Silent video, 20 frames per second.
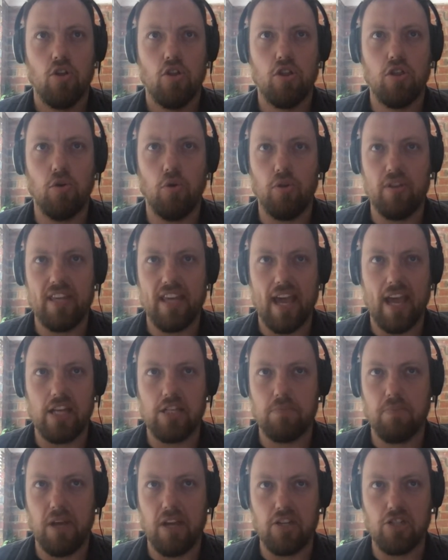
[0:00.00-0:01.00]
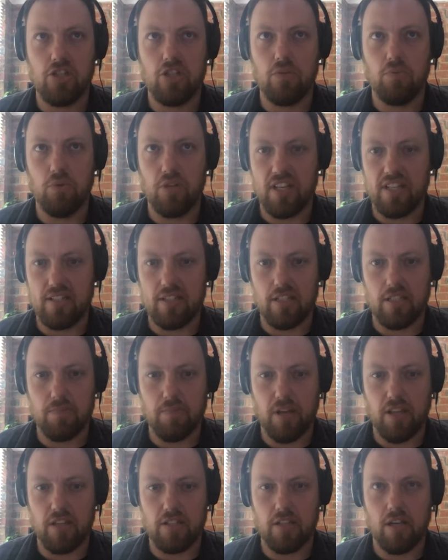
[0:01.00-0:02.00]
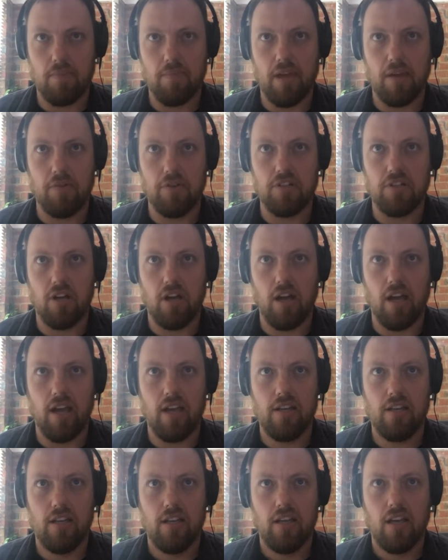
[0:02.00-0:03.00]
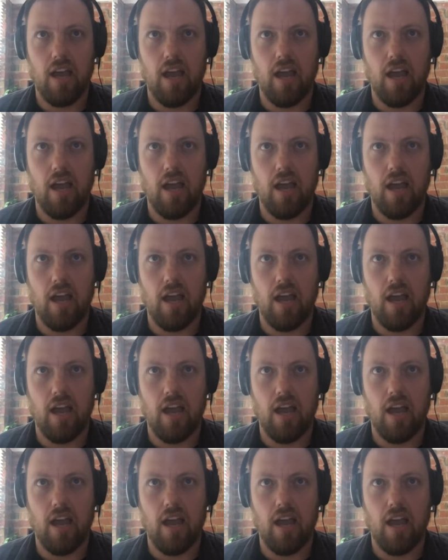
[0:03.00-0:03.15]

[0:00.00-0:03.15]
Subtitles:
thought the age pension would exist by the time they retired,